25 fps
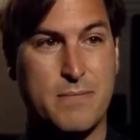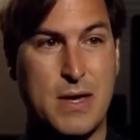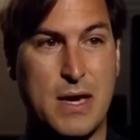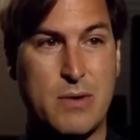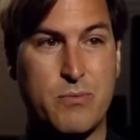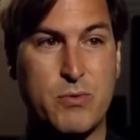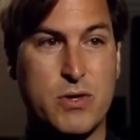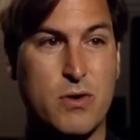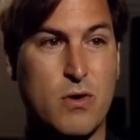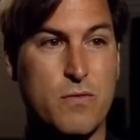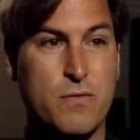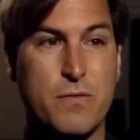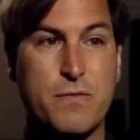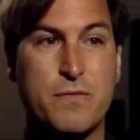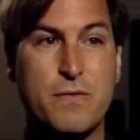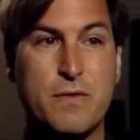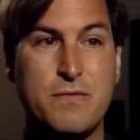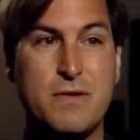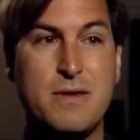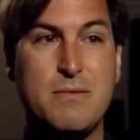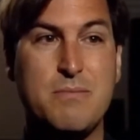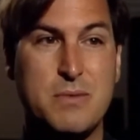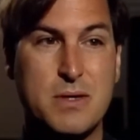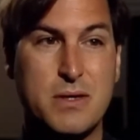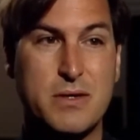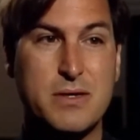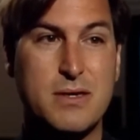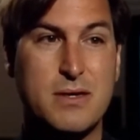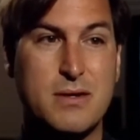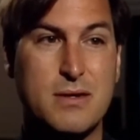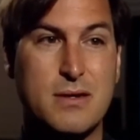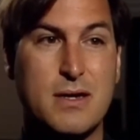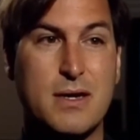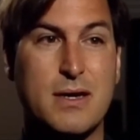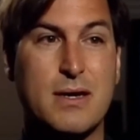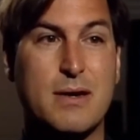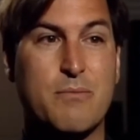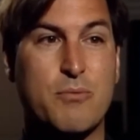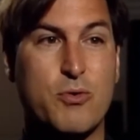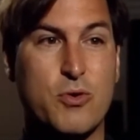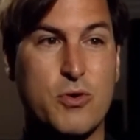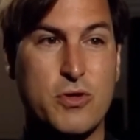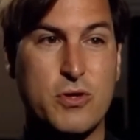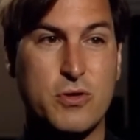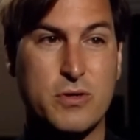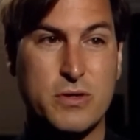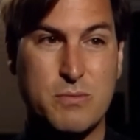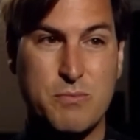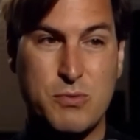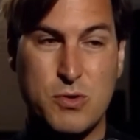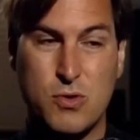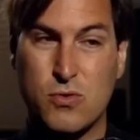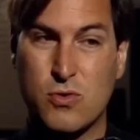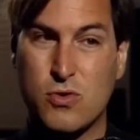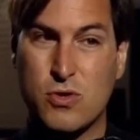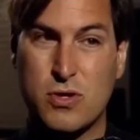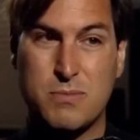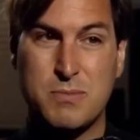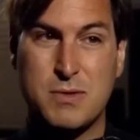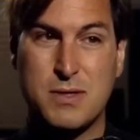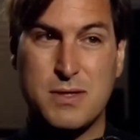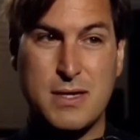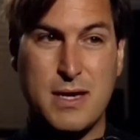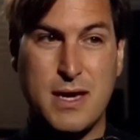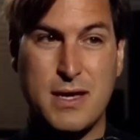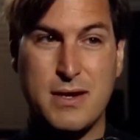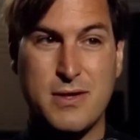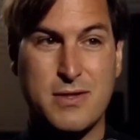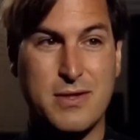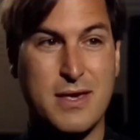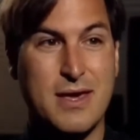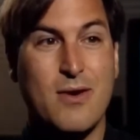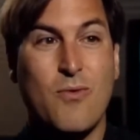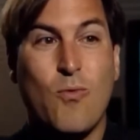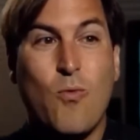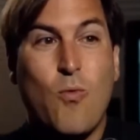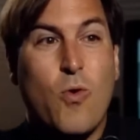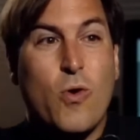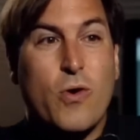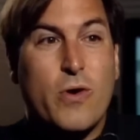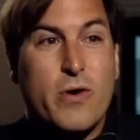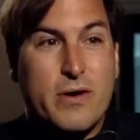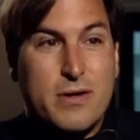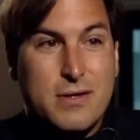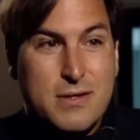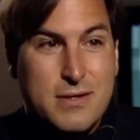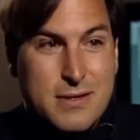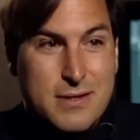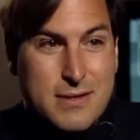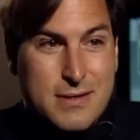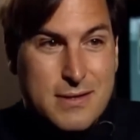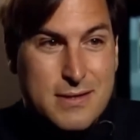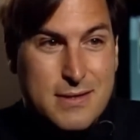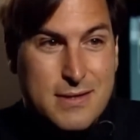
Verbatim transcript: And with over 50 million personal computers shipped in the 80s, it worked.